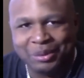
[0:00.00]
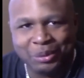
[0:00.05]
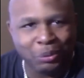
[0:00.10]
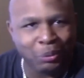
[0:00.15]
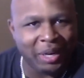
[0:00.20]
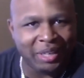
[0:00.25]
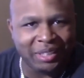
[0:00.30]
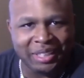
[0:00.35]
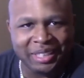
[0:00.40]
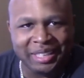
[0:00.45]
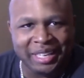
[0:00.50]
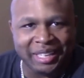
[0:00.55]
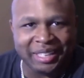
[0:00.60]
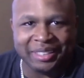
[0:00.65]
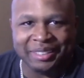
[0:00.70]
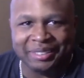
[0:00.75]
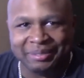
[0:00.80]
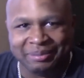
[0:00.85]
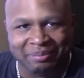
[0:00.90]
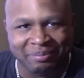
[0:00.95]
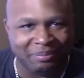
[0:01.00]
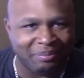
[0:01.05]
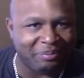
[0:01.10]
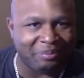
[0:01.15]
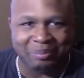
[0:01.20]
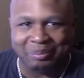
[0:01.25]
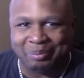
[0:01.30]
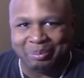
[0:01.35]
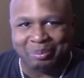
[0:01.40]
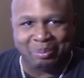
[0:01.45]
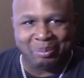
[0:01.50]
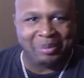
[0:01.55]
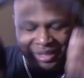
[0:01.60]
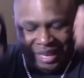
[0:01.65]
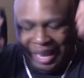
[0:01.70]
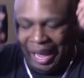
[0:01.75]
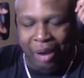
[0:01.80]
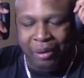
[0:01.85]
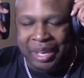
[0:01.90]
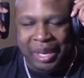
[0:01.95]
Really, nigga?
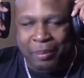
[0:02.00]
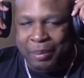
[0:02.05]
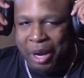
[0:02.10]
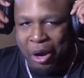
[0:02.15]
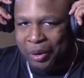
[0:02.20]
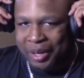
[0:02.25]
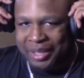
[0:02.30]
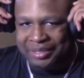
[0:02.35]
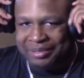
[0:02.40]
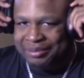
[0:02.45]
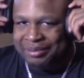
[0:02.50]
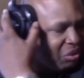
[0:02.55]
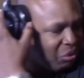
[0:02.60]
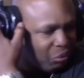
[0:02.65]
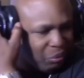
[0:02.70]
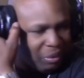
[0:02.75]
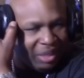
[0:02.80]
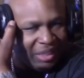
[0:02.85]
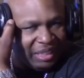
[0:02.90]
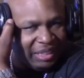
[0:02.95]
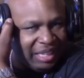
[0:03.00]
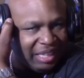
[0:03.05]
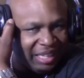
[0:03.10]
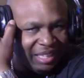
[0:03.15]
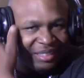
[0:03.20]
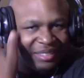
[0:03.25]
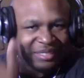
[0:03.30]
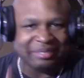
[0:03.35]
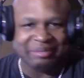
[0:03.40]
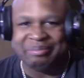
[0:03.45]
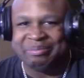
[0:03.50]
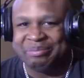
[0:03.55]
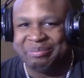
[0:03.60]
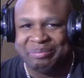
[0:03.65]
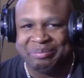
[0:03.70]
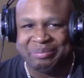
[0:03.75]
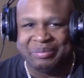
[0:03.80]
I'll keep going. Really, nigga?